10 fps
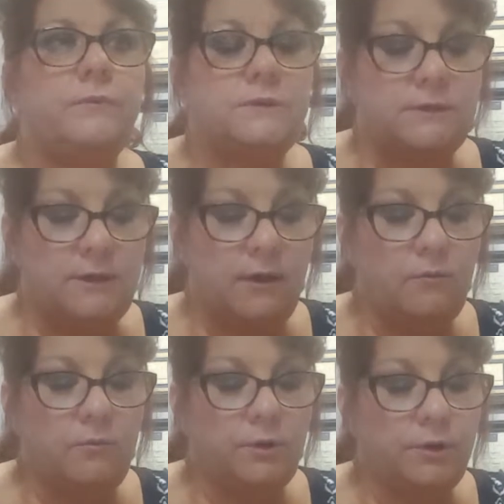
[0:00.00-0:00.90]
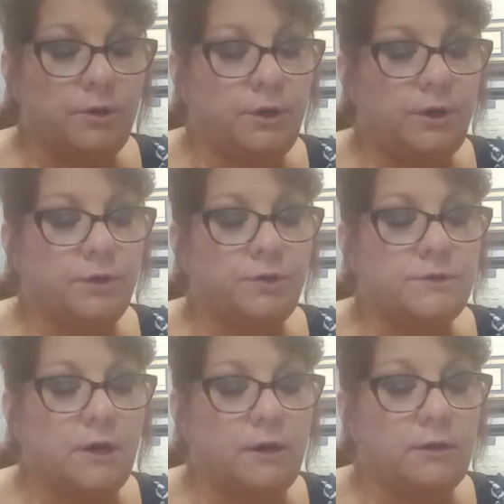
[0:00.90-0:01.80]
Today we're here
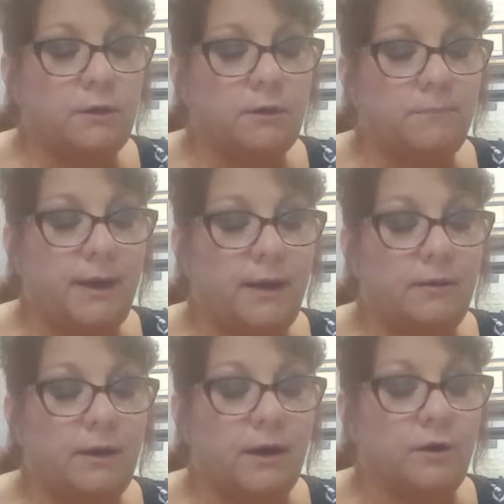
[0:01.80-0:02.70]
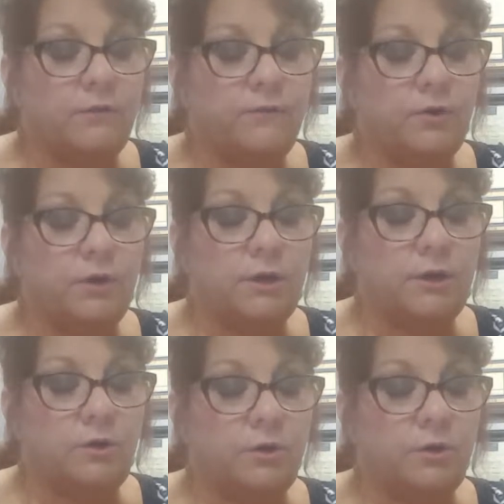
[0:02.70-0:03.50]
talking about our foreign